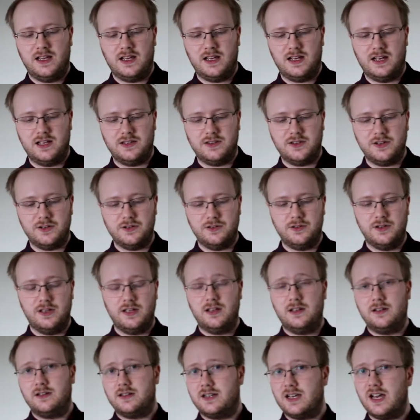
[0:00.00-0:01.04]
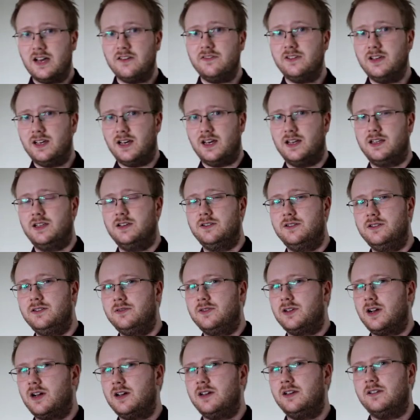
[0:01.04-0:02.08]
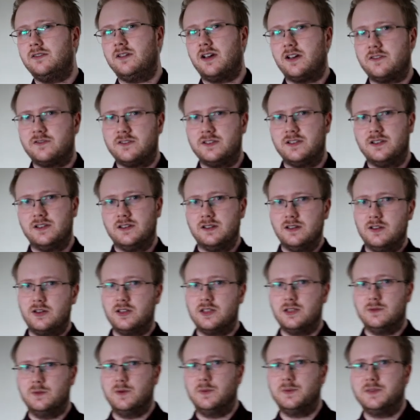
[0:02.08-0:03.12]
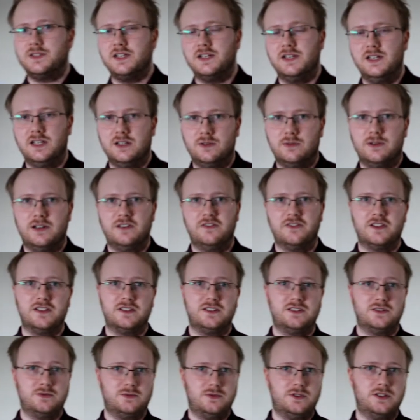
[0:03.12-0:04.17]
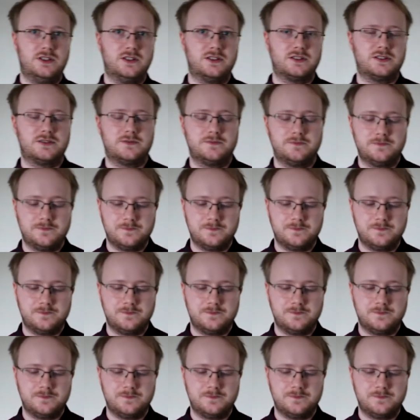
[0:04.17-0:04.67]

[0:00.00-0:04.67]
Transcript: Though, caveat, you do kind of have to look at them a particular way for this to work.